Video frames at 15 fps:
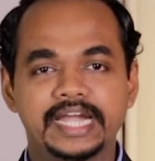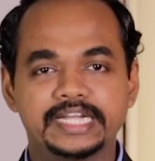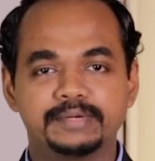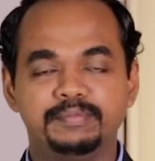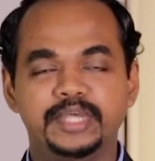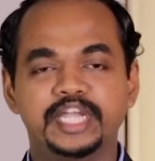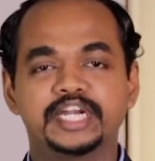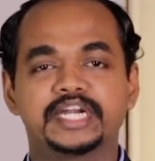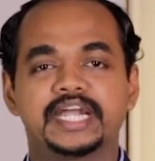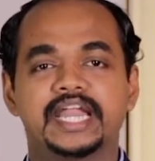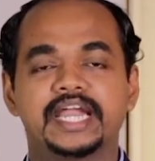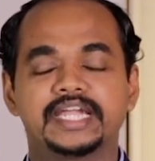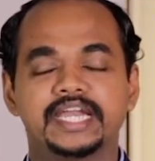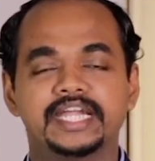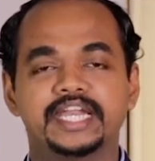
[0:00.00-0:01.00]
being
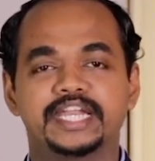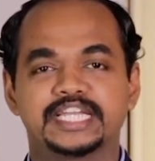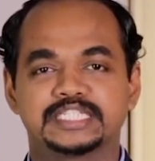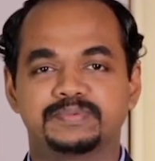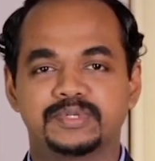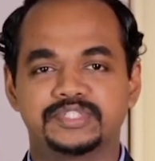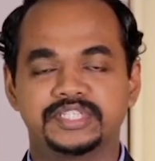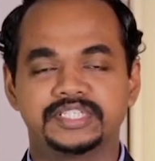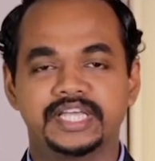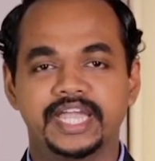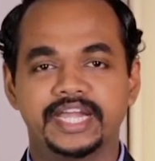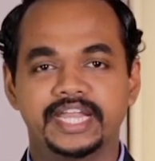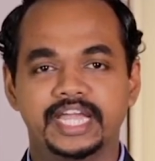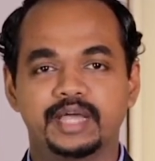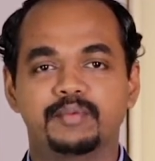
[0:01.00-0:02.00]
reluctant in expressing the
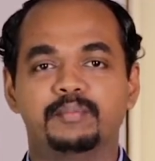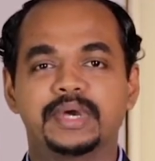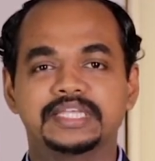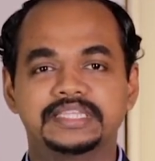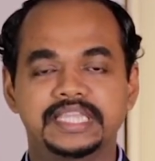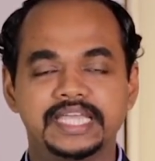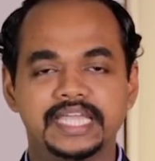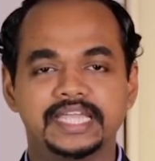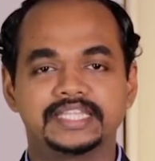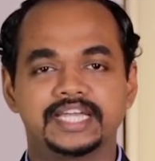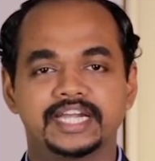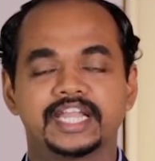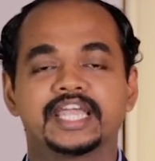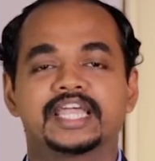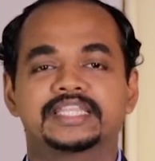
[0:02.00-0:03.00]
idea by thinking
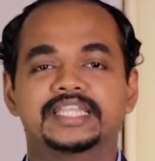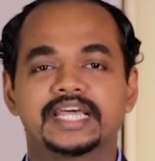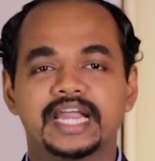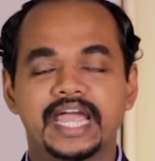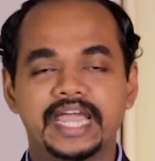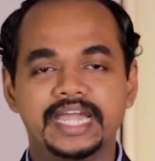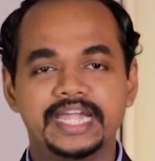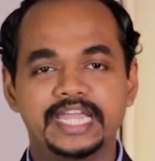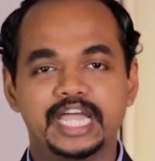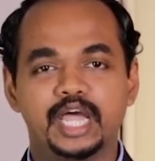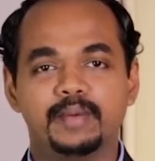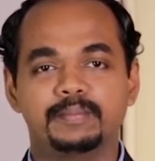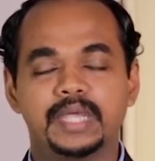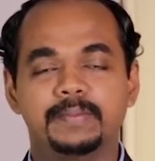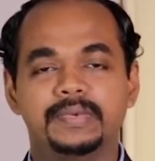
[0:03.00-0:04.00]
that their idea
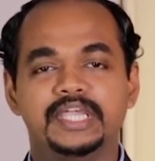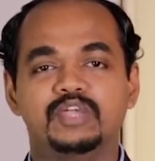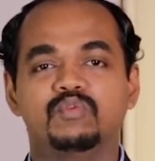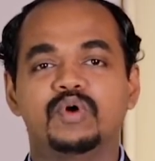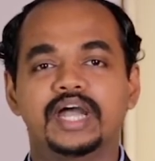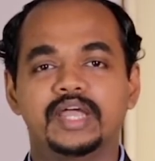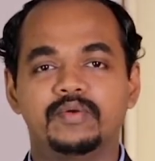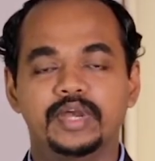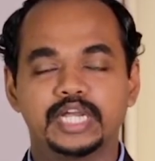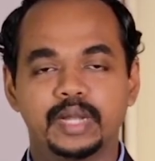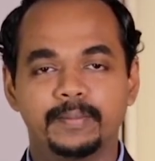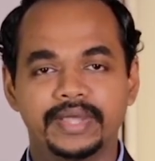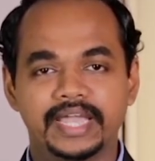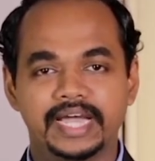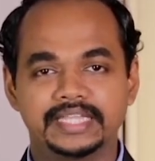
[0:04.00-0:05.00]
may be evaluated
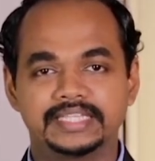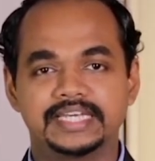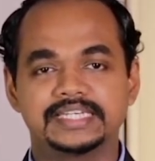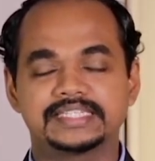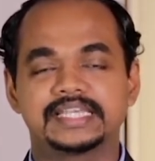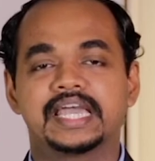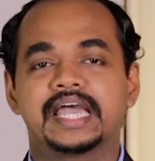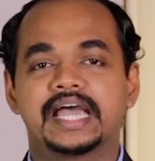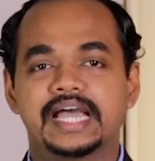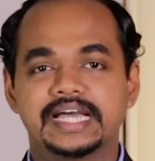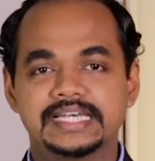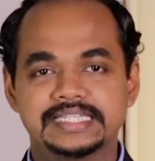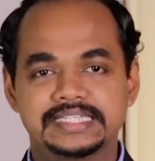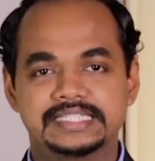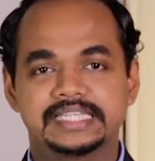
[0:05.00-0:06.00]
by others
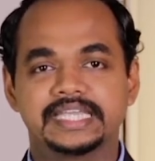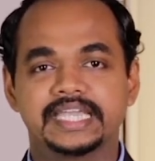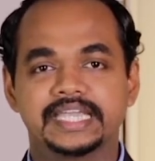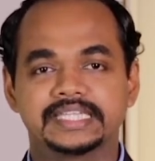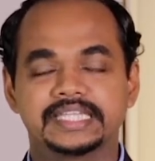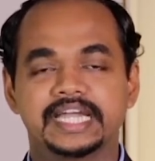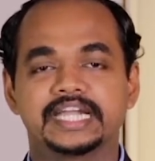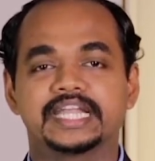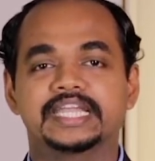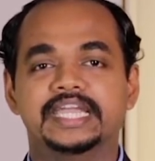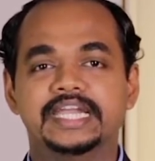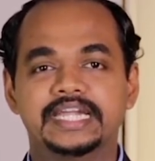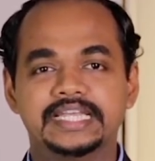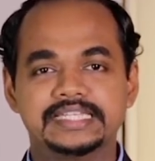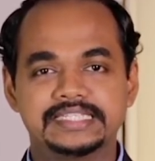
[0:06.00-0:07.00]
as thinking that
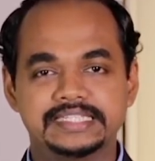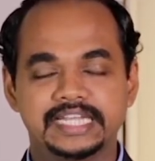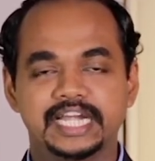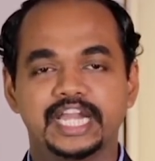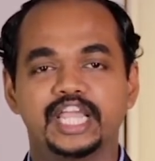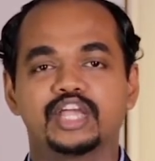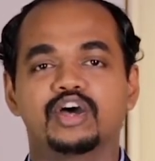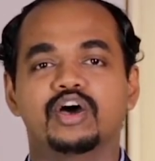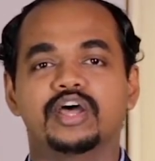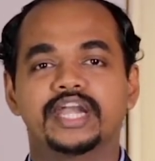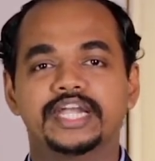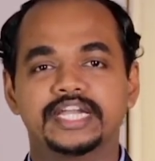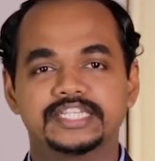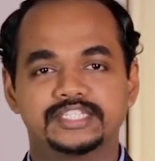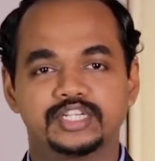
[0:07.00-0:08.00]
it is silly or
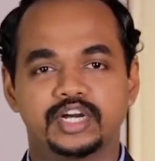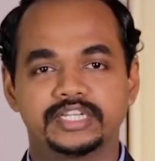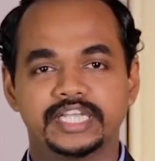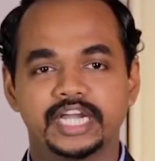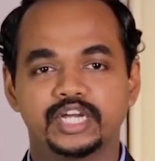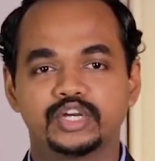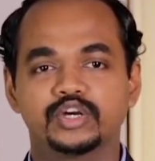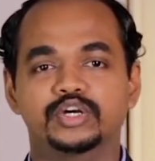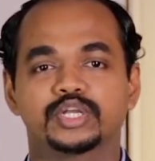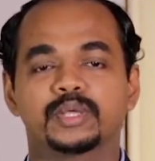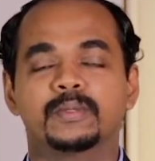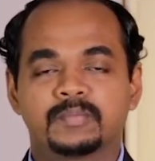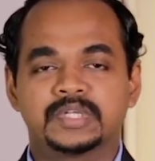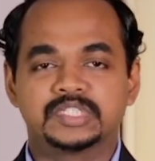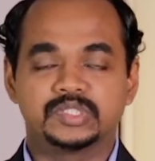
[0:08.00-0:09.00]
it is not that good.
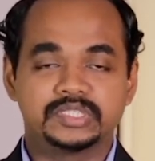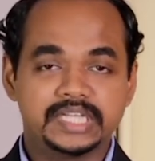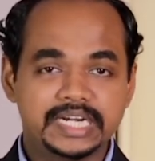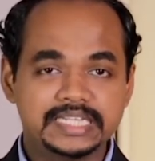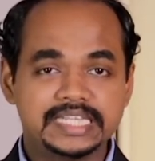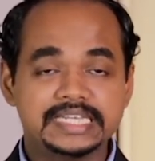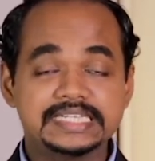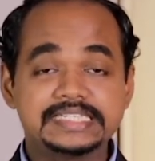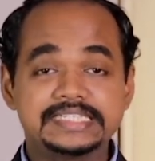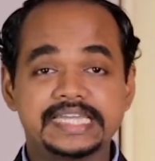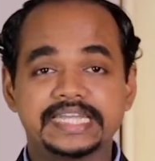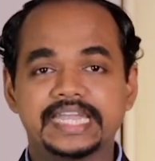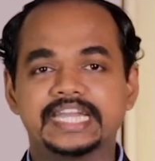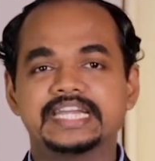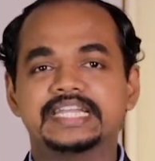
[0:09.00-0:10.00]
So that is the
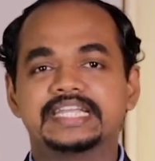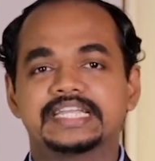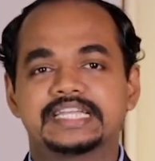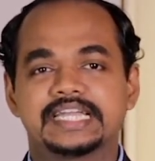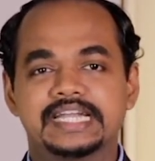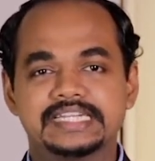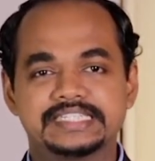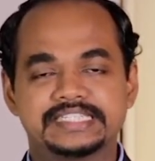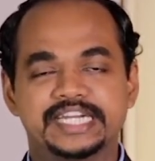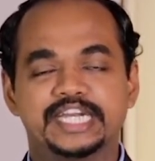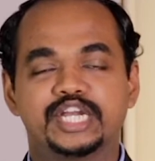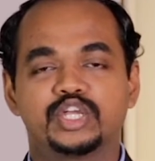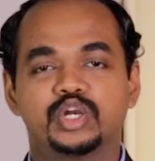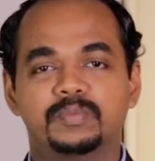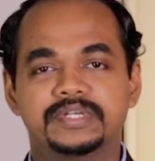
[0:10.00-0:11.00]
second constraint
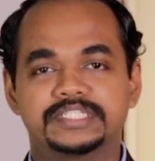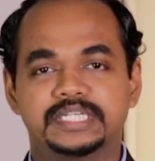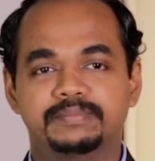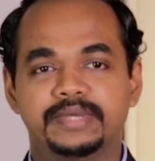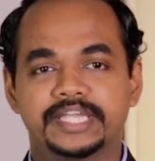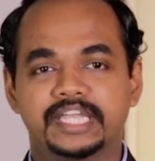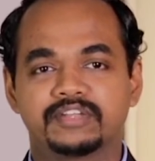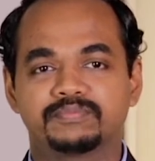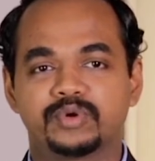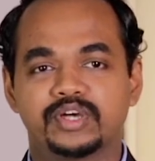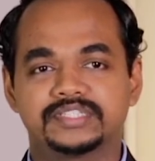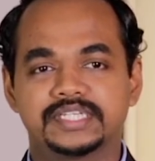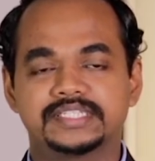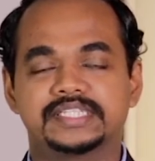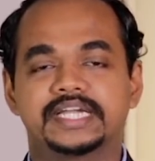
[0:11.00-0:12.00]
in group decision making
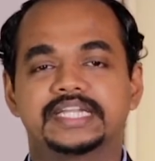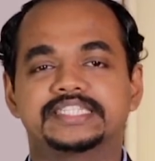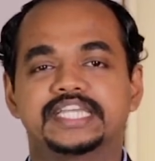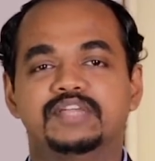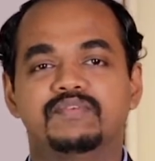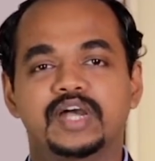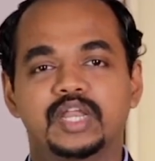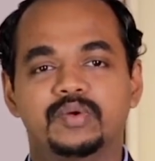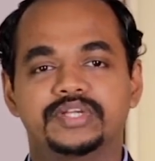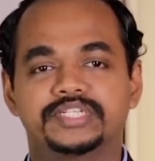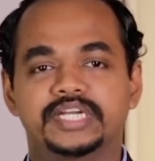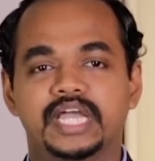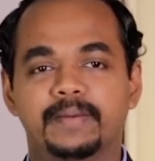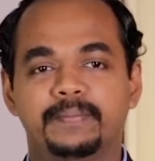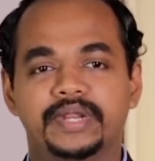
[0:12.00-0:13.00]
process, that is
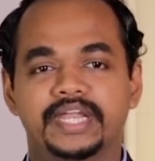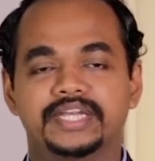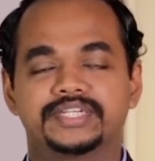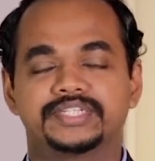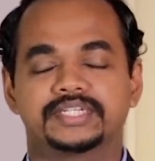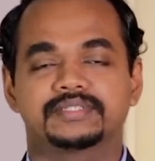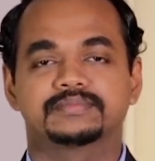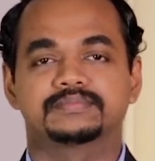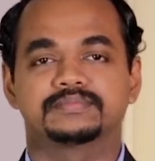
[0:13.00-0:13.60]
evaluation apprehension.